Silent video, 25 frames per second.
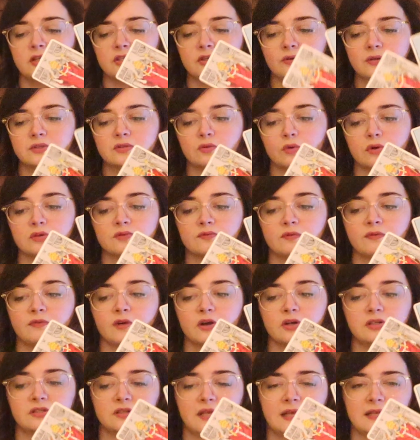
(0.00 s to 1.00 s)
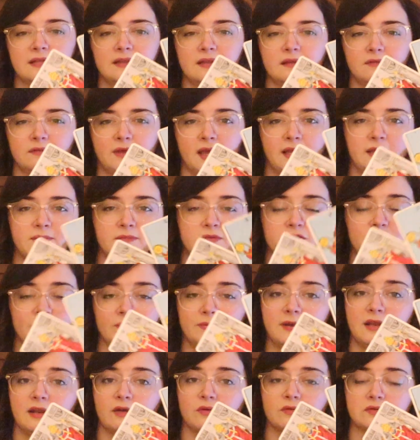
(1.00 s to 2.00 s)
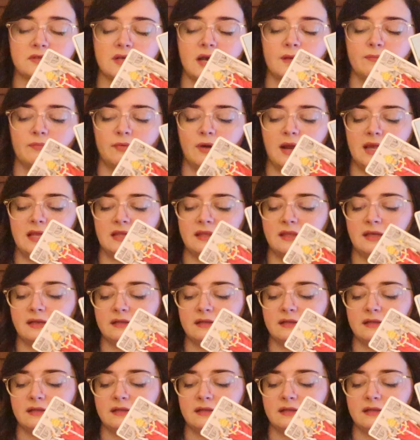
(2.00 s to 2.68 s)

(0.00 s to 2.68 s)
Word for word: Two of Swords reversed like and Two of Pentacles upright.